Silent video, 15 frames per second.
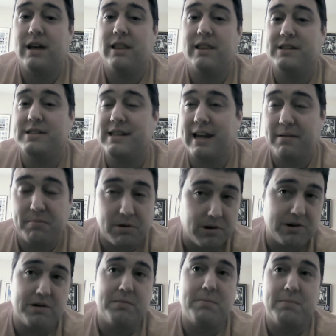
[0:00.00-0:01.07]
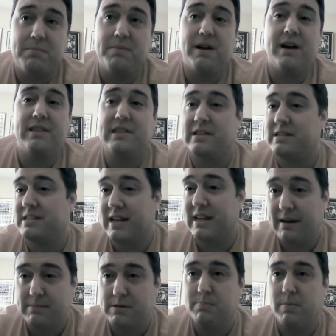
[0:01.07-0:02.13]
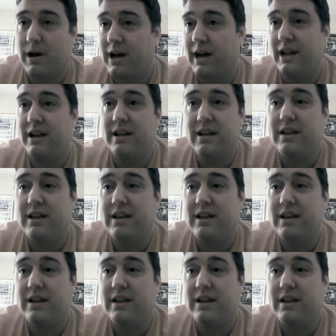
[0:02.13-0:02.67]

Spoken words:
in the same room, at the same spot,